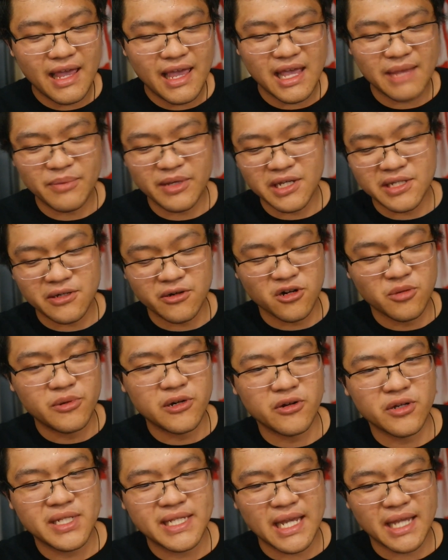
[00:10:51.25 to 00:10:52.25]
And because
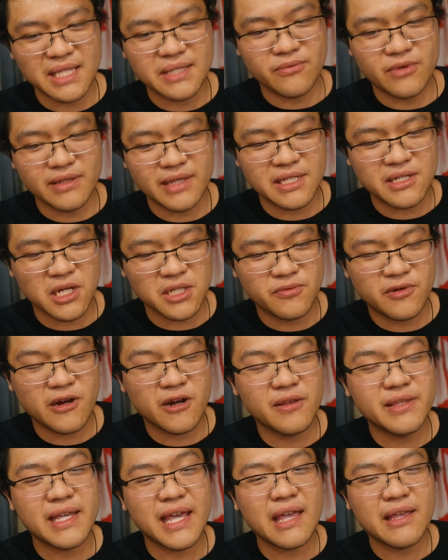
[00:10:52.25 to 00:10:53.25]
Ouroboros sends this
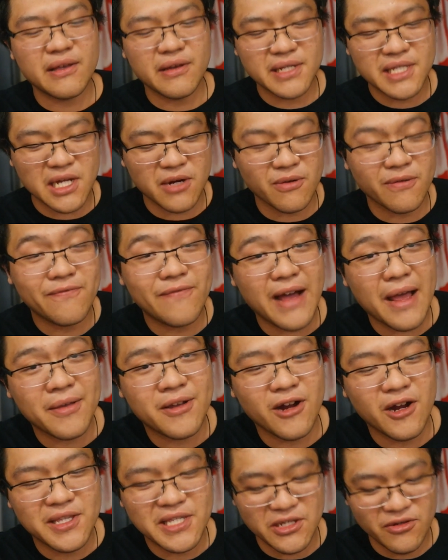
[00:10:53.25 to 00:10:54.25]
card, they start with 5
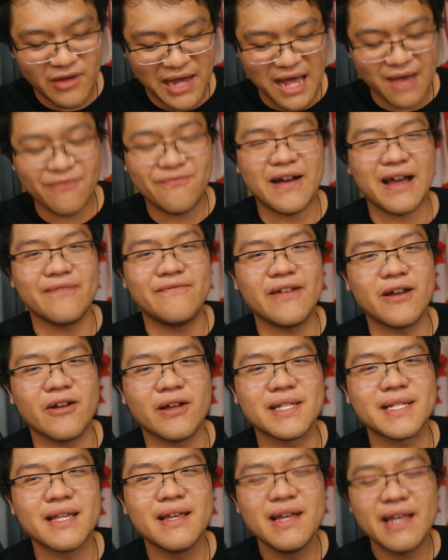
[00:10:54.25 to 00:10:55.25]
cards, you have 5
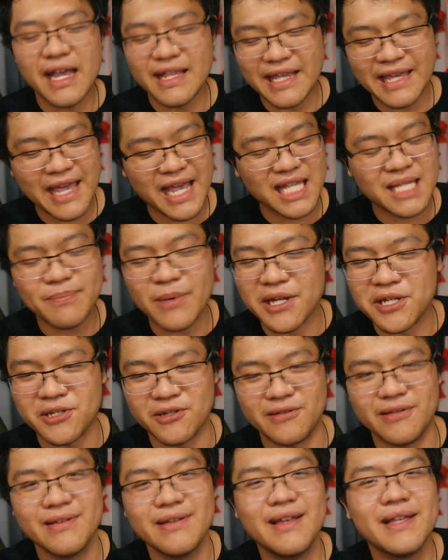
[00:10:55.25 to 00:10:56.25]
fairies, and they can't
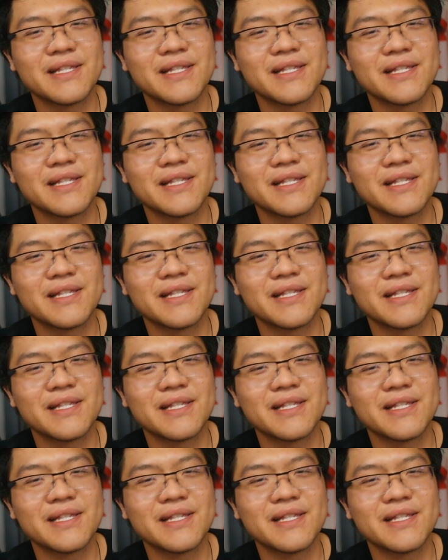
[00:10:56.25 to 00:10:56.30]
special.